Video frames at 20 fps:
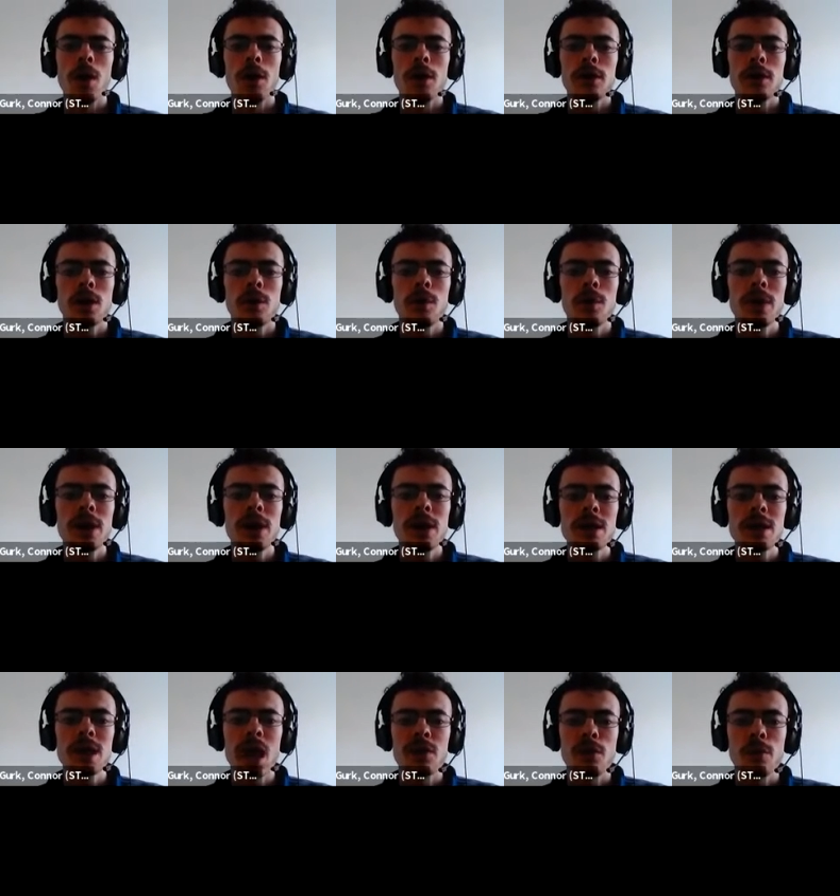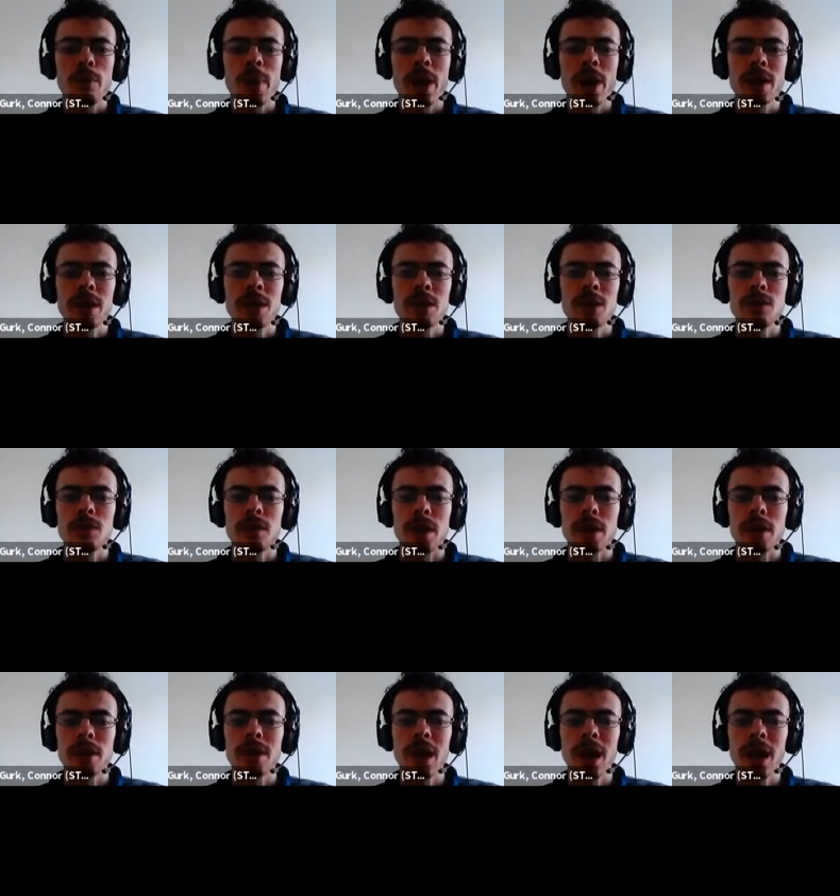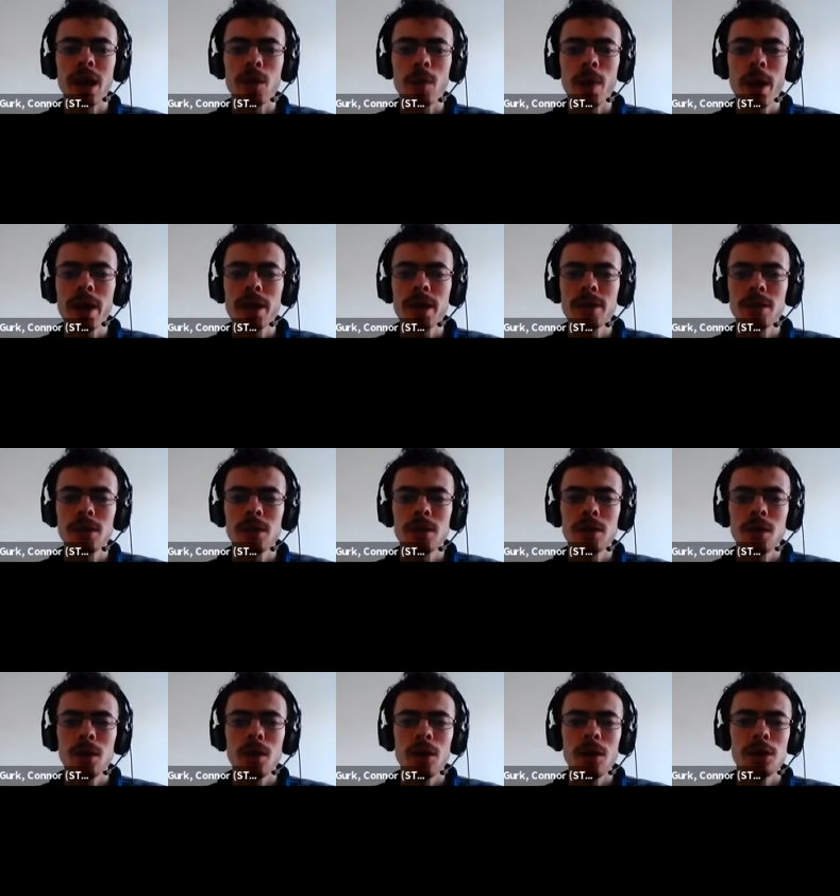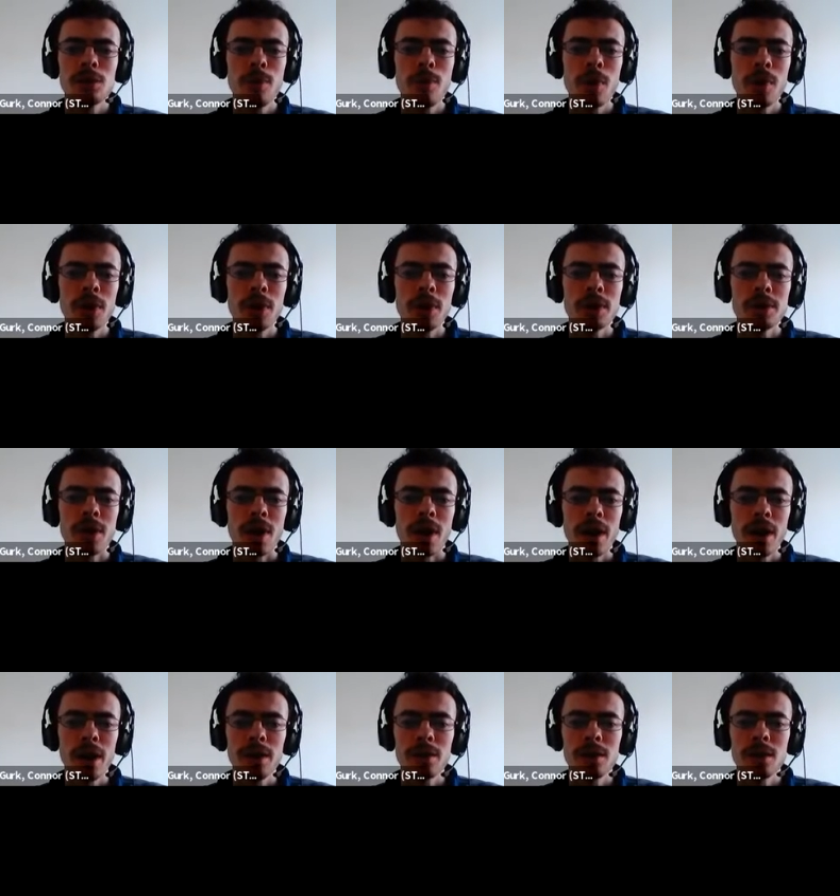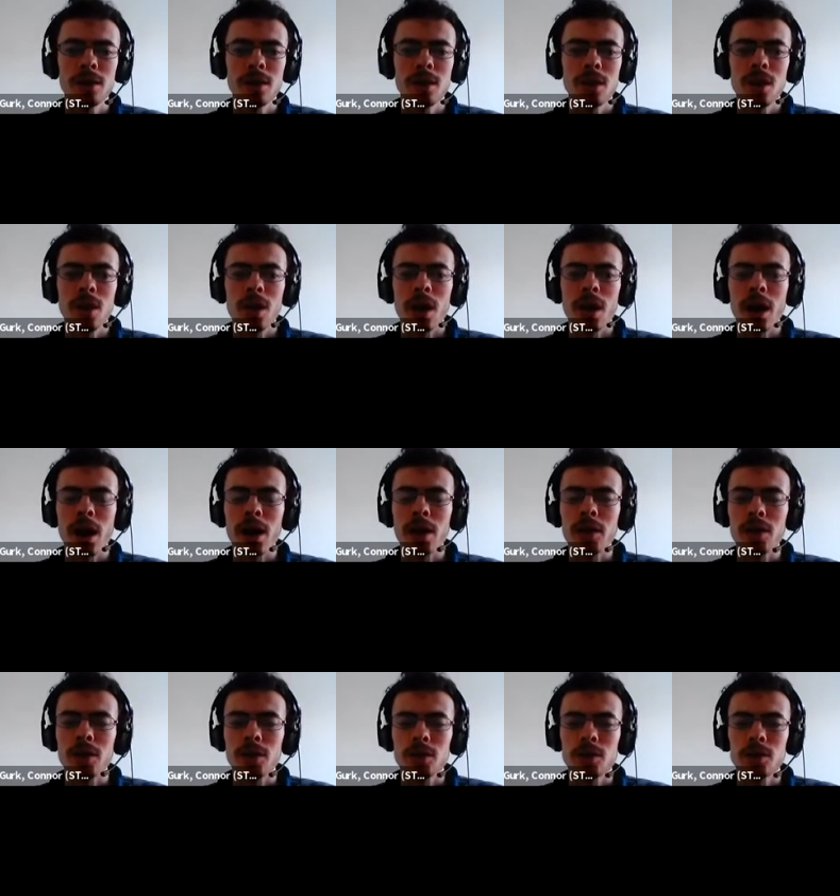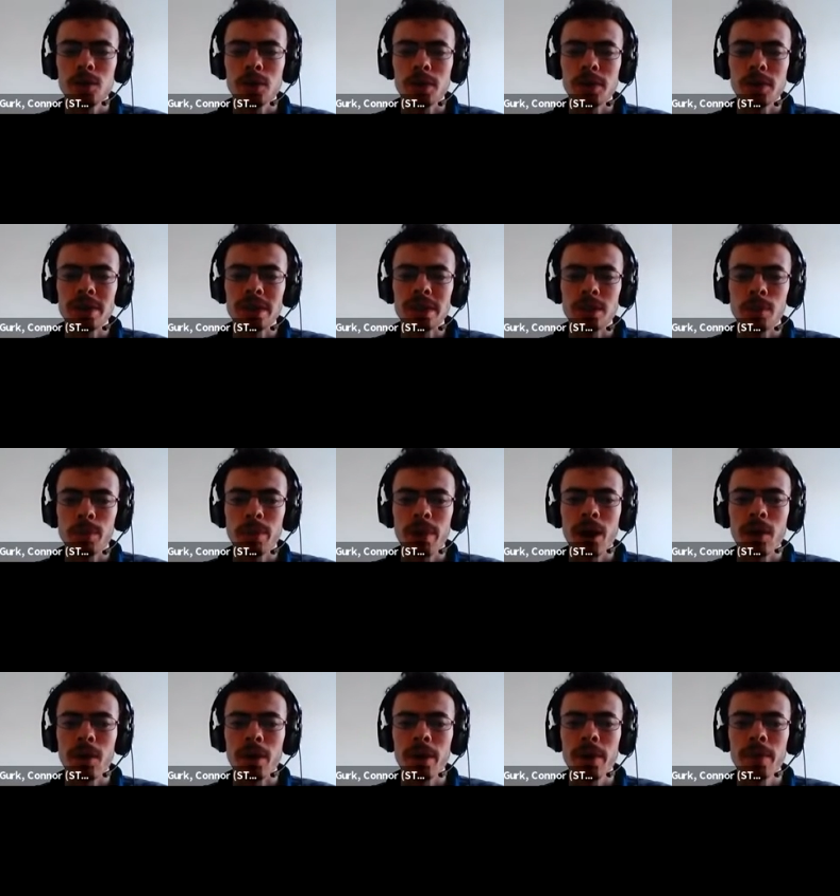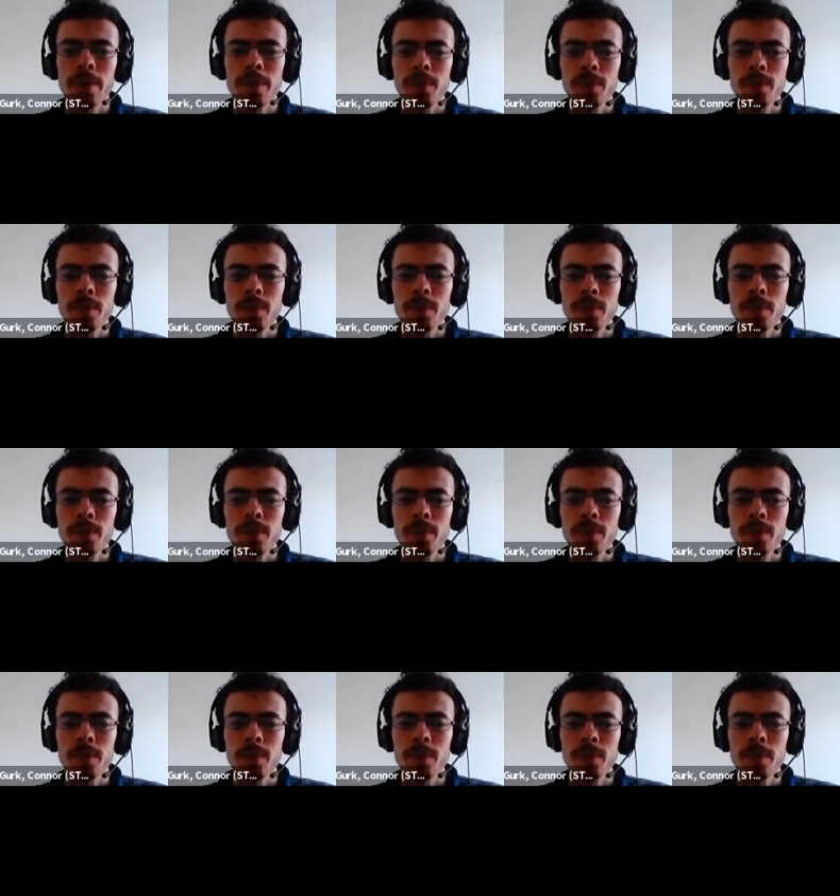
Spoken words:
So we need to have a package that is lightweight, small in size, and draws little power.